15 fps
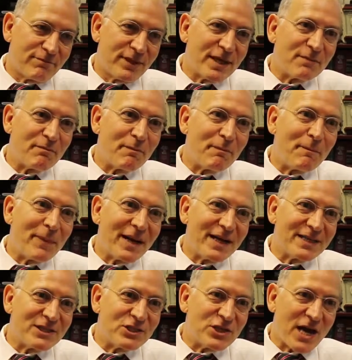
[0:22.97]
played
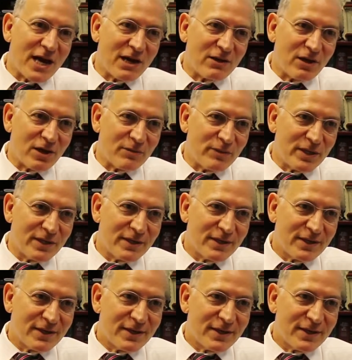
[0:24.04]
by Jack Klugman,